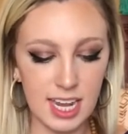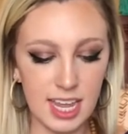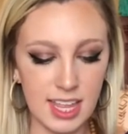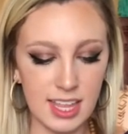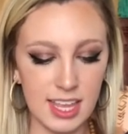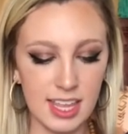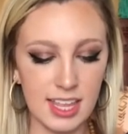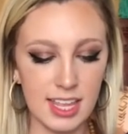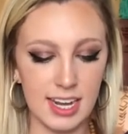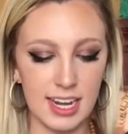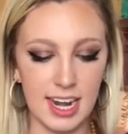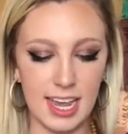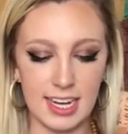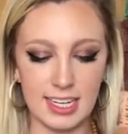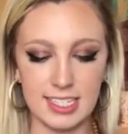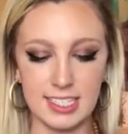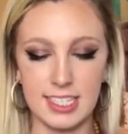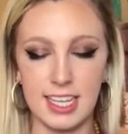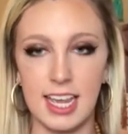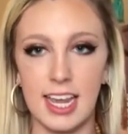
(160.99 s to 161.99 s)
And then the
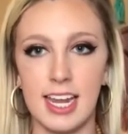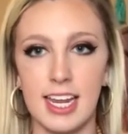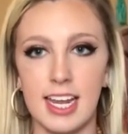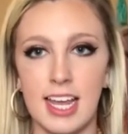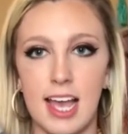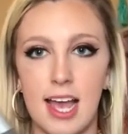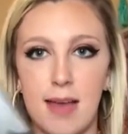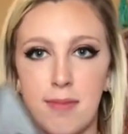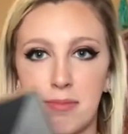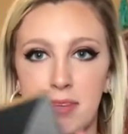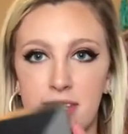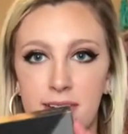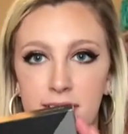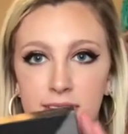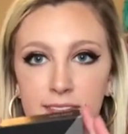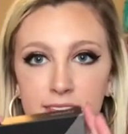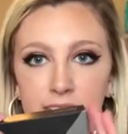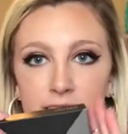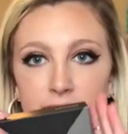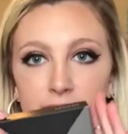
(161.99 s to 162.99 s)
next thing, I'm
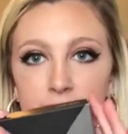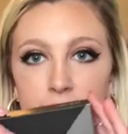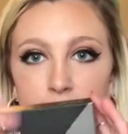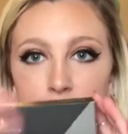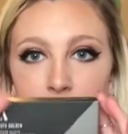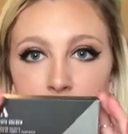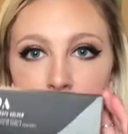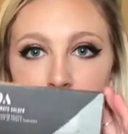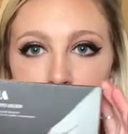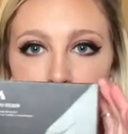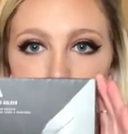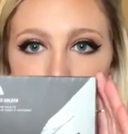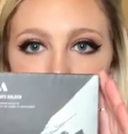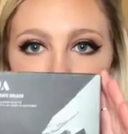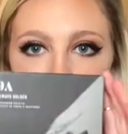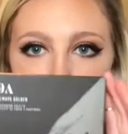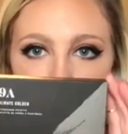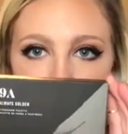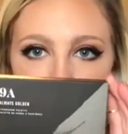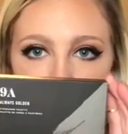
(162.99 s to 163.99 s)
gonna, giving away
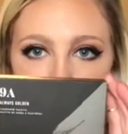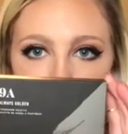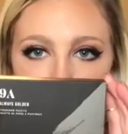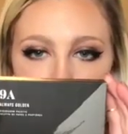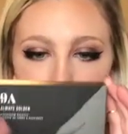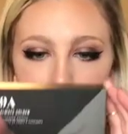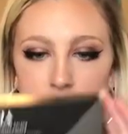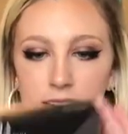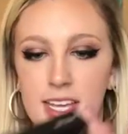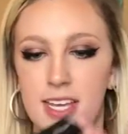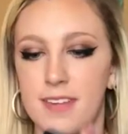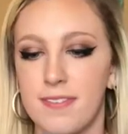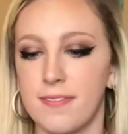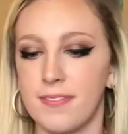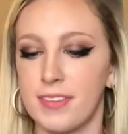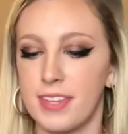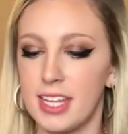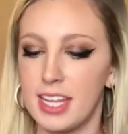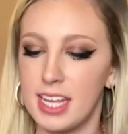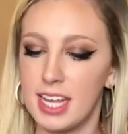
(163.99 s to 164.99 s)
a Morphe palette.
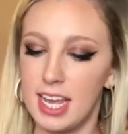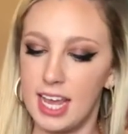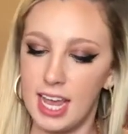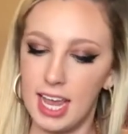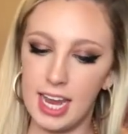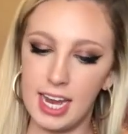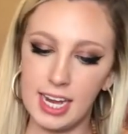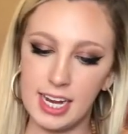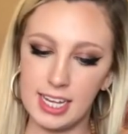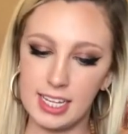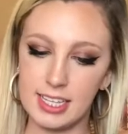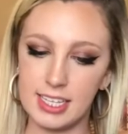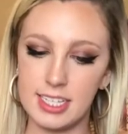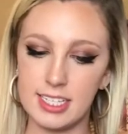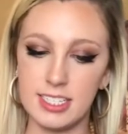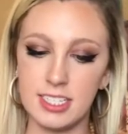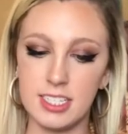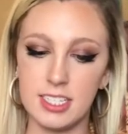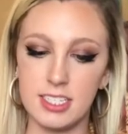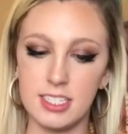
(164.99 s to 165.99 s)
And
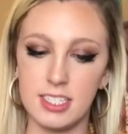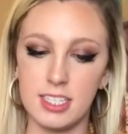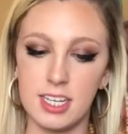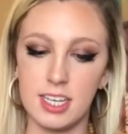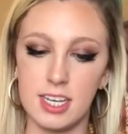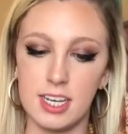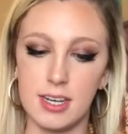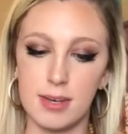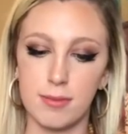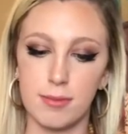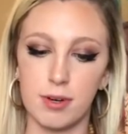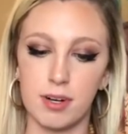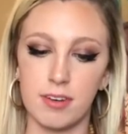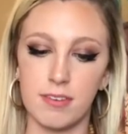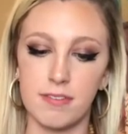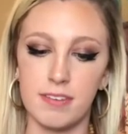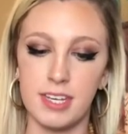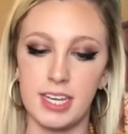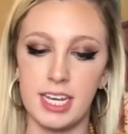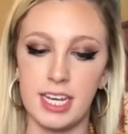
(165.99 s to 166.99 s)
this is the
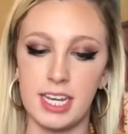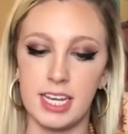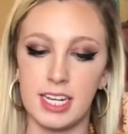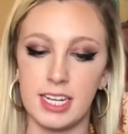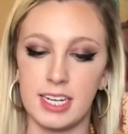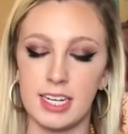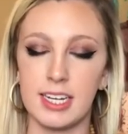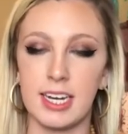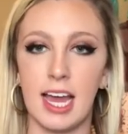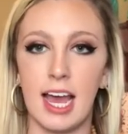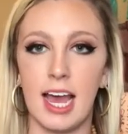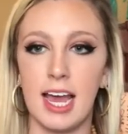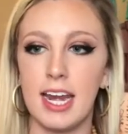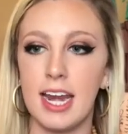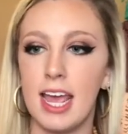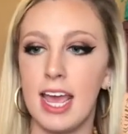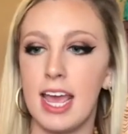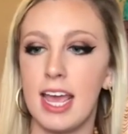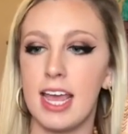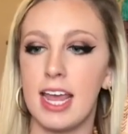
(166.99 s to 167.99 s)
Morphe
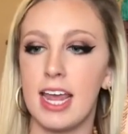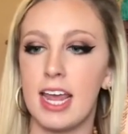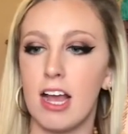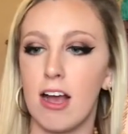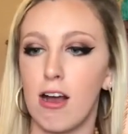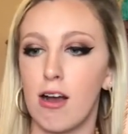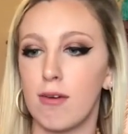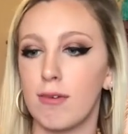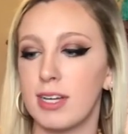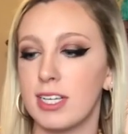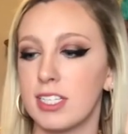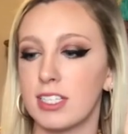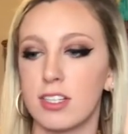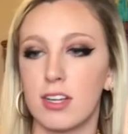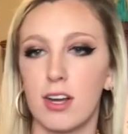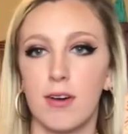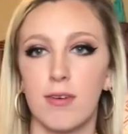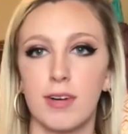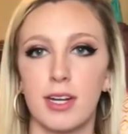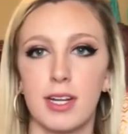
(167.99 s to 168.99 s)
9A Always
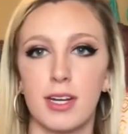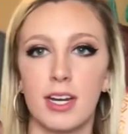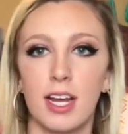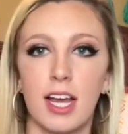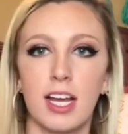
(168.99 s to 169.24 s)
Golden